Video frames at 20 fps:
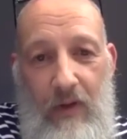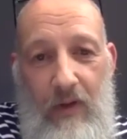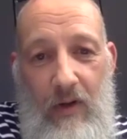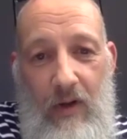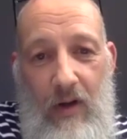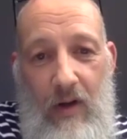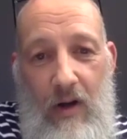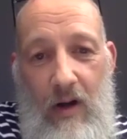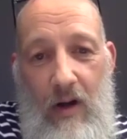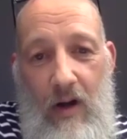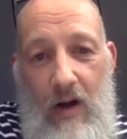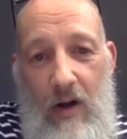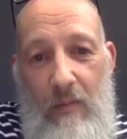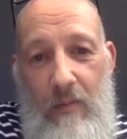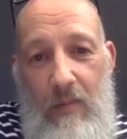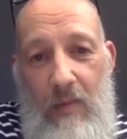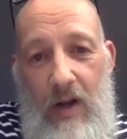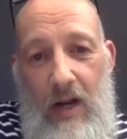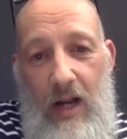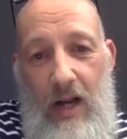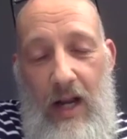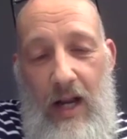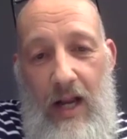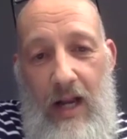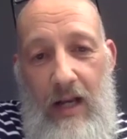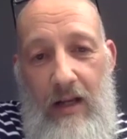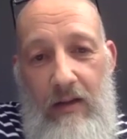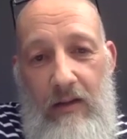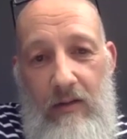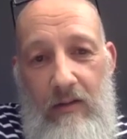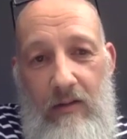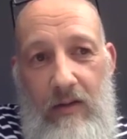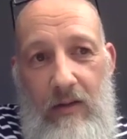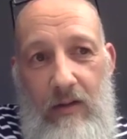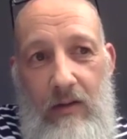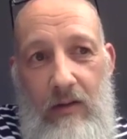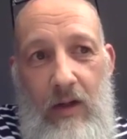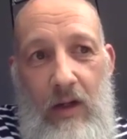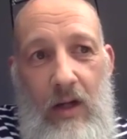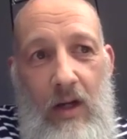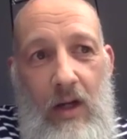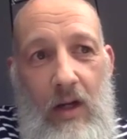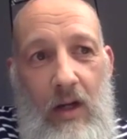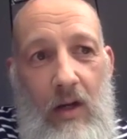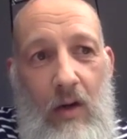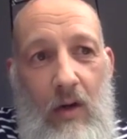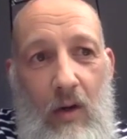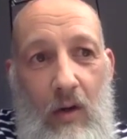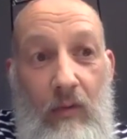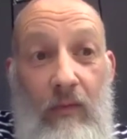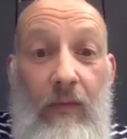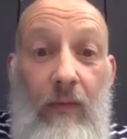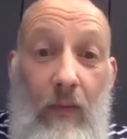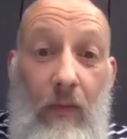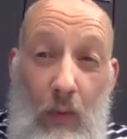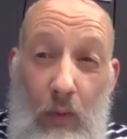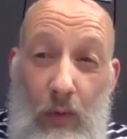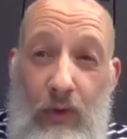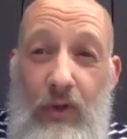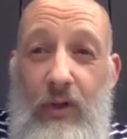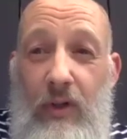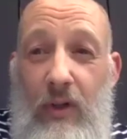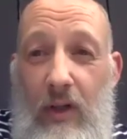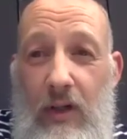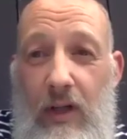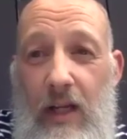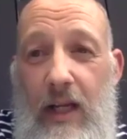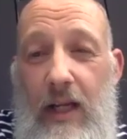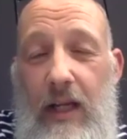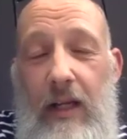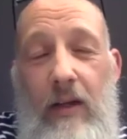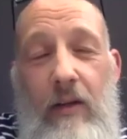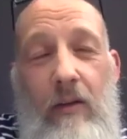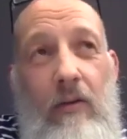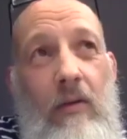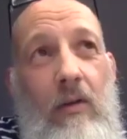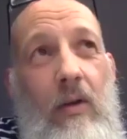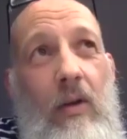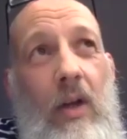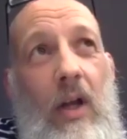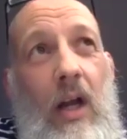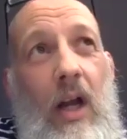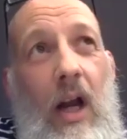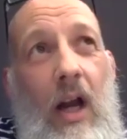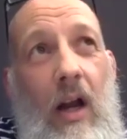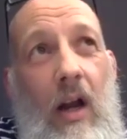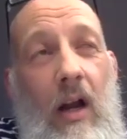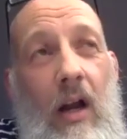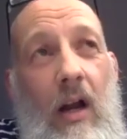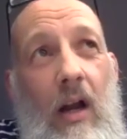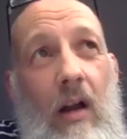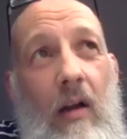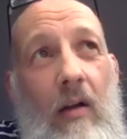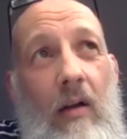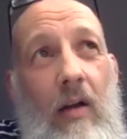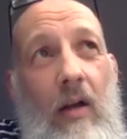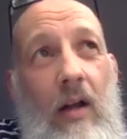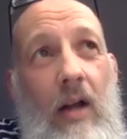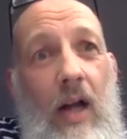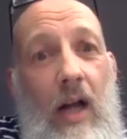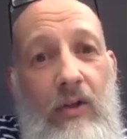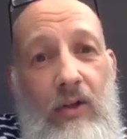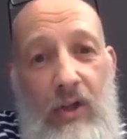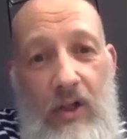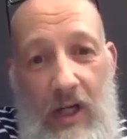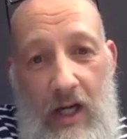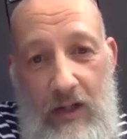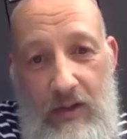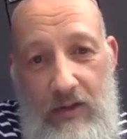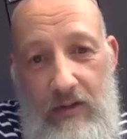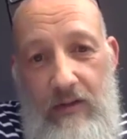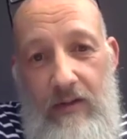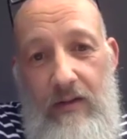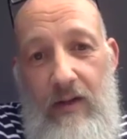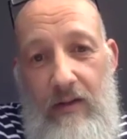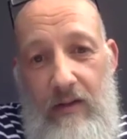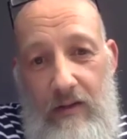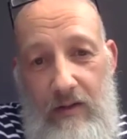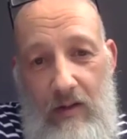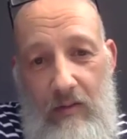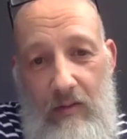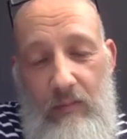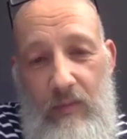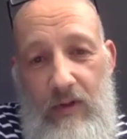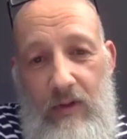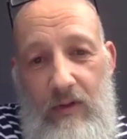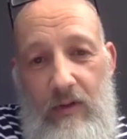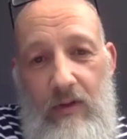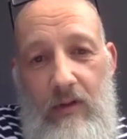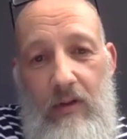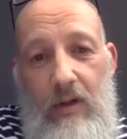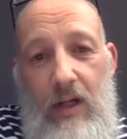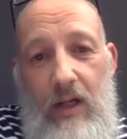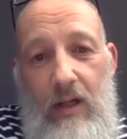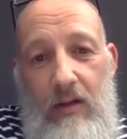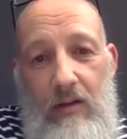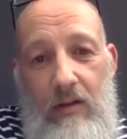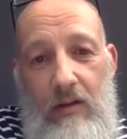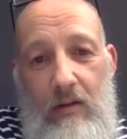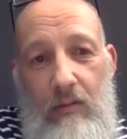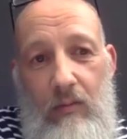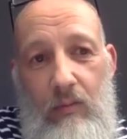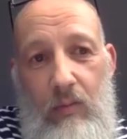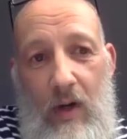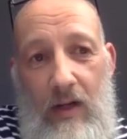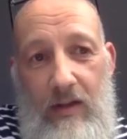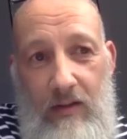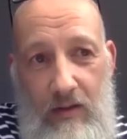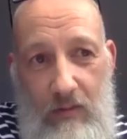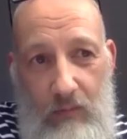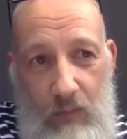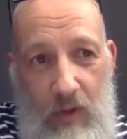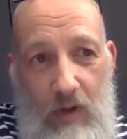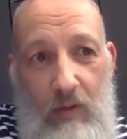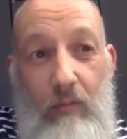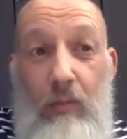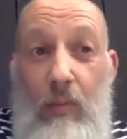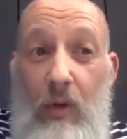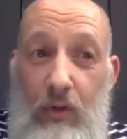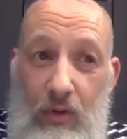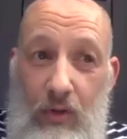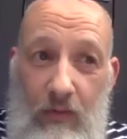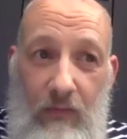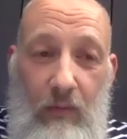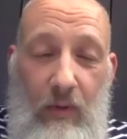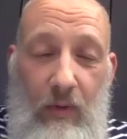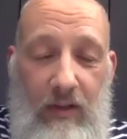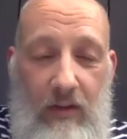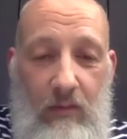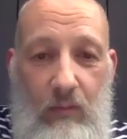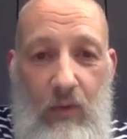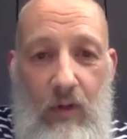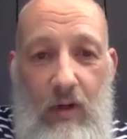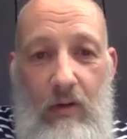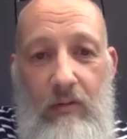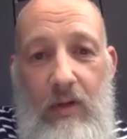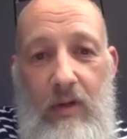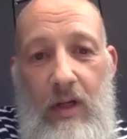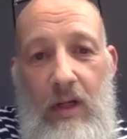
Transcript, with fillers: um, and unfortunately, uh, education systems in the Western world, much of the Western world,